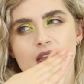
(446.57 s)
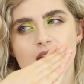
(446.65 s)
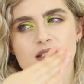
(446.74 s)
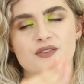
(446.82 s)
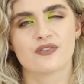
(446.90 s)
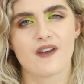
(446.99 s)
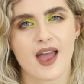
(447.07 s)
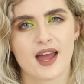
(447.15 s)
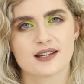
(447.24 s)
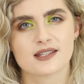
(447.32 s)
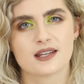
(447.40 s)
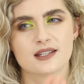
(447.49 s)
his
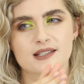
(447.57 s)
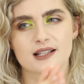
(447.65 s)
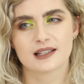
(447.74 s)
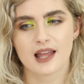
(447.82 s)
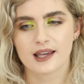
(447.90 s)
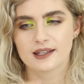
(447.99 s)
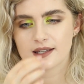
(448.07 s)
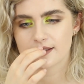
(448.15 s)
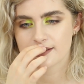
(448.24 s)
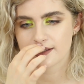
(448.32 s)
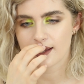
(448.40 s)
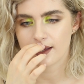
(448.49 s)
fans and his
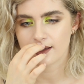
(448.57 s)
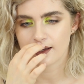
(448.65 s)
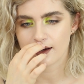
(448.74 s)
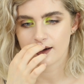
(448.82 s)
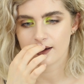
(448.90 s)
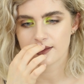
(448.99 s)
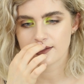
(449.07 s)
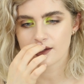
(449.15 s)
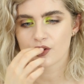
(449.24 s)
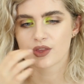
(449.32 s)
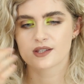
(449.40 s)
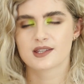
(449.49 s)
clients. And these
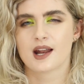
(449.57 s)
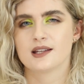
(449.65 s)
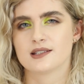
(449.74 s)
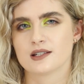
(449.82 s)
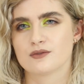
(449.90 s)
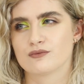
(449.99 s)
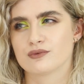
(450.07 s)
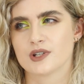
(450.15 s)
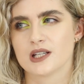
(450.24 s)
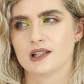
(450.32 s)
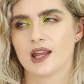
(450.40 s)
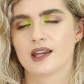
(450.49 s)
are things that I didn't
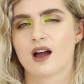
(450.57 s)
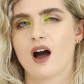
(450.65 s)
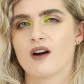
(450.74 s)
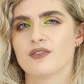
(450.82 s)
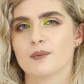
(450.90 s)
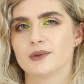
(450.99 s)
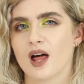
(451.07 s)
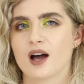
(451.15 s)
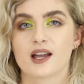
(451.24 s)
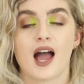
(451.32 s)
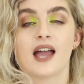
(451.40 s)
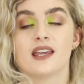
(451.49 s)
read, like, off a
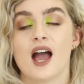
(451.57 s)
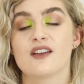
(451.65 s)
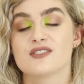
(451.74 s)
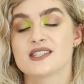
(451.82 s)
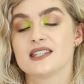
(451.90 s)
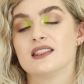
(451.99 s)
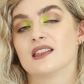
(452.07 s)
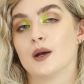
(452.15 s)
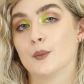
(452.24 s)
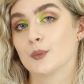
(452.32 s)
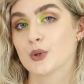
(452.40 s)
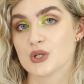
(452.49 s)
blog. I've seen
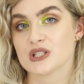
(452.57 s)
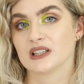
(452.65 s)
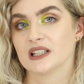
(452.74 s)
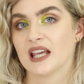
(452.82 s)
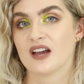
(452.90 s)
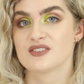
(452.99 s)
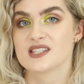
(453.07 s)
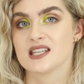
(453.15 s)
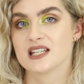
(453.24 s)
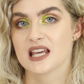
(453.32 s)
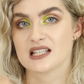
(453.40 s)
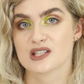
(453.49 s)
them personally. I've
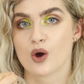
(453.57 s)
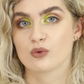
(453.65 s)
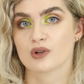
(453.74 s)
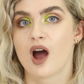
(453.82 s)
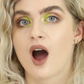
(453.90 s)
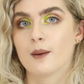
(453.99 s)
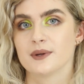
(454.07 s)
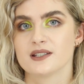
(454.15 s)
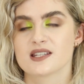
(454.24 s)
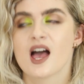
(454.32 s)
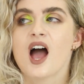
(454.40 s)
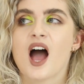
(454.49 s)
seen his own
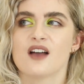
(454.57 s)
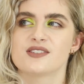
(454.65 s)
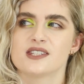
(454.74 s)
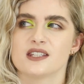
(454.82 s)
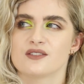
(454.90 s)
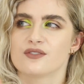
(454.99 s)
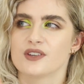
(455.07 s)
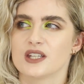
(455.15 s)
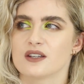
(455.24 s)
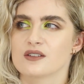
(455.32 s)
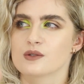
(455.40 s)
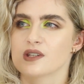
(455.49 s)
comments. I've seen
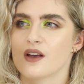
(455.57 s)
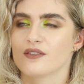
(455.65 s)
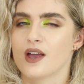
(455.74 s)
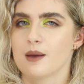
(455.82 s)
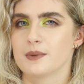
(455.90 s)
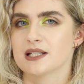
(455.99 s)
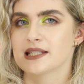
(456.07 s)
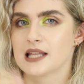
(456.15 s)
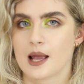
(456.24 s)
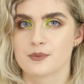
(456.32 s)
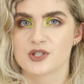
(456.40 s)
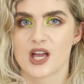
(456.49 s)
videos of him and
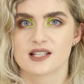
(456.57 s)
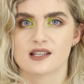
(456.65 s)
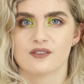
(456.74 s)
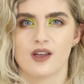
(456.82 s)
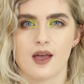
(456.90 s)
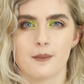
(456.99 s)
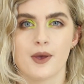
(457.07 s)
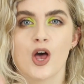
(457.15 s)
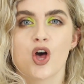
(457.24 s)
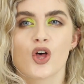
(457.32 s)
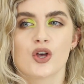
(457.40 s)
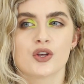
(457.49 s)
Snapchats of him
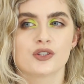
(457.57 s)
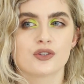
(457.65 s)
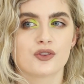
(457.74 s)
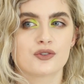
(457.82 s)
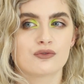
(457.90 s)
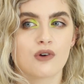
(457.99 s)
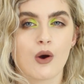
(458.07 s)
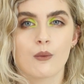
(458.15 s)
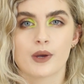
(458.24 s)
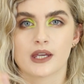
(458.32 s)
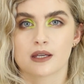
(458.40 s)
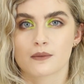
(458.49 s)

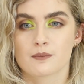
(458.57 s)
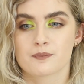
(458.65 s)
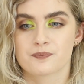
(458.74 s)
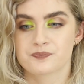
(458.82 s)
throwing,